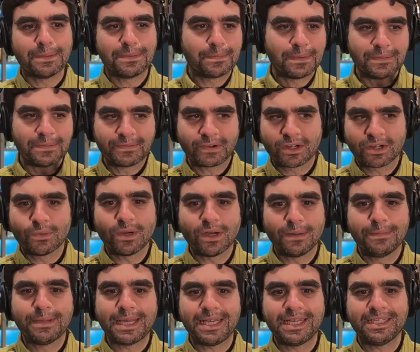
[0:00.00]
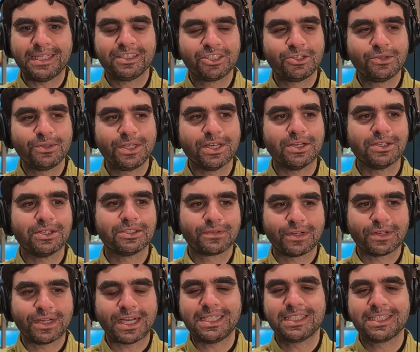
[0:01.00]
But very well made studios,
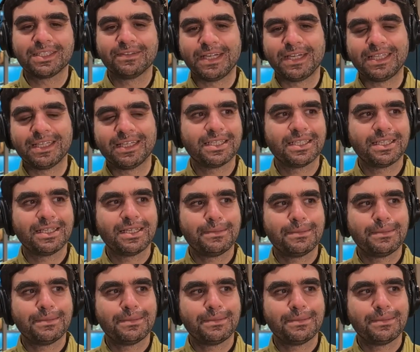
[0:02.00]
very isolated.